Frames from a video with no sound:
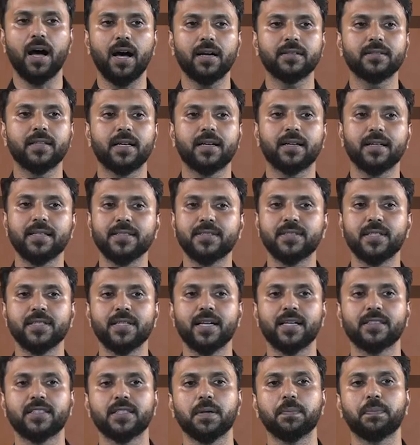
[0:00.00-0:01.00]
are the recent
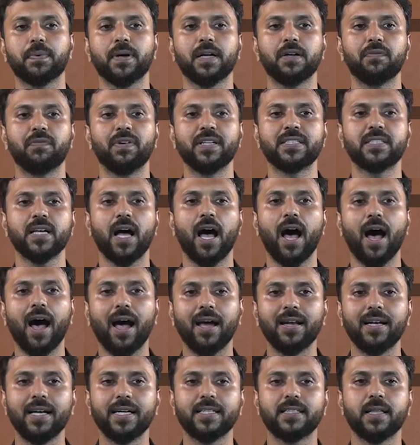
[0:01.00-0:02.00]
example which
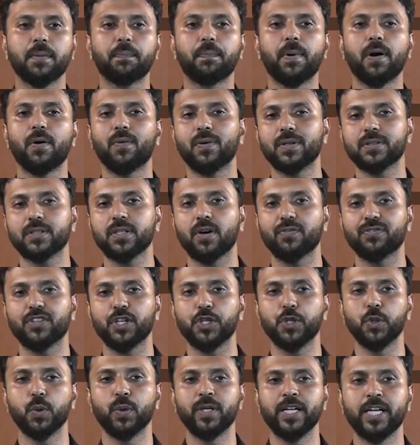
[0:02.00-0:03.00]
highlight the powers of the
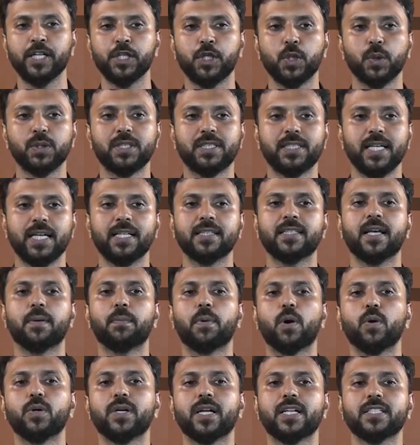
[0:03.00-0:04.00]
Union to change the
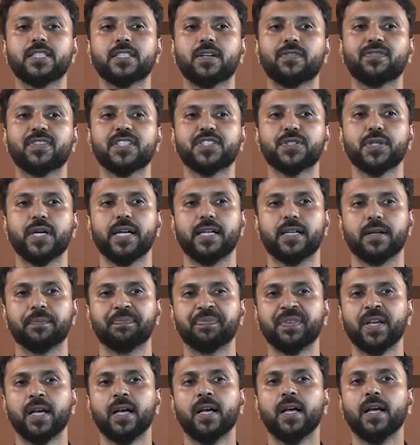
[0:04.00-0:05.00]
boundaries of the state.
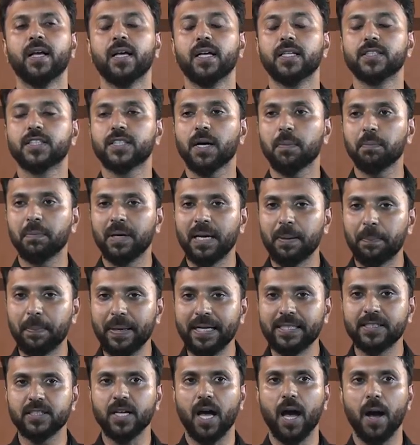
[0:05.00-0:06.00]
Some
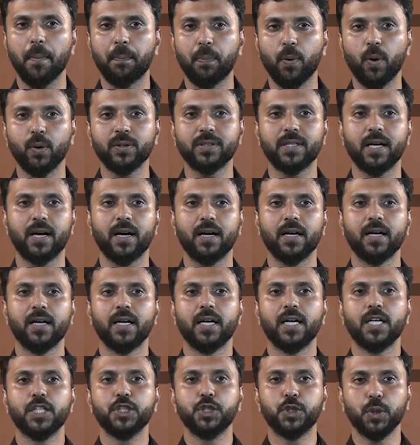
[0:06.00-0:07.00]
limits upon the
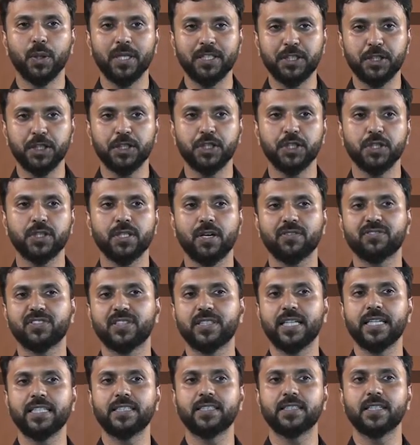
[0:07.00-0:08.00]
jurisdictions of
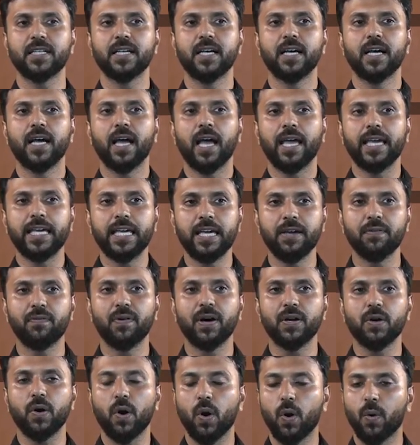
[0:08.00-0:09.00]
states
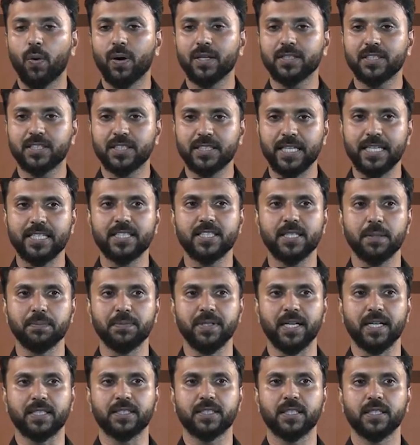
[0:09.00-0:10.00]
even over state
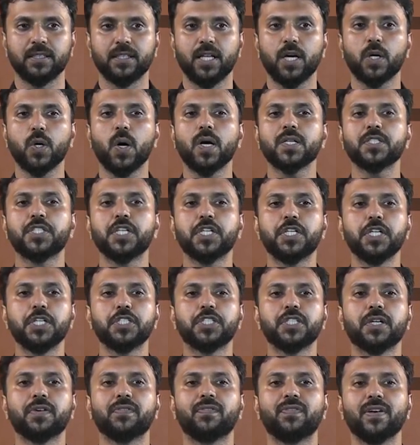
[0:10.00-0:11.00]
subjects. The
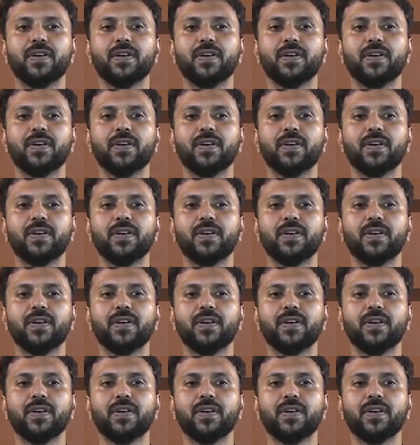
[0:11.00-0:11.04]
constitution